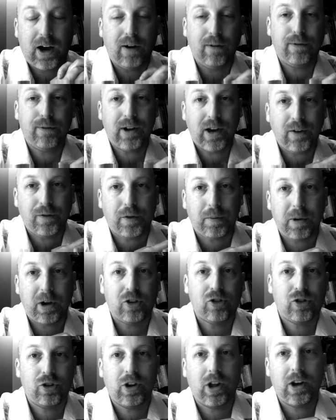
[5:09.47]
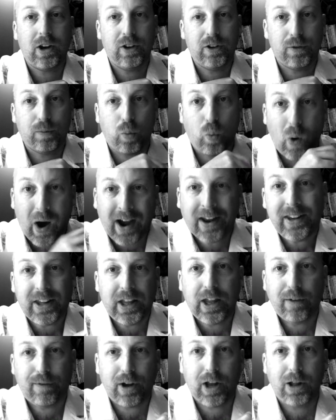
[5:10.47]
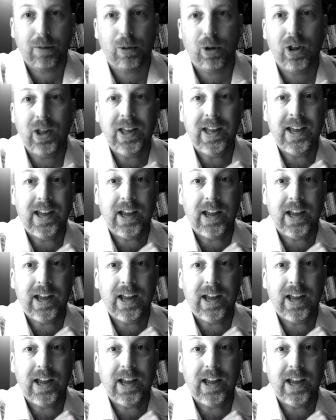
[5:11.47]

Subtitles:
of information that is widely available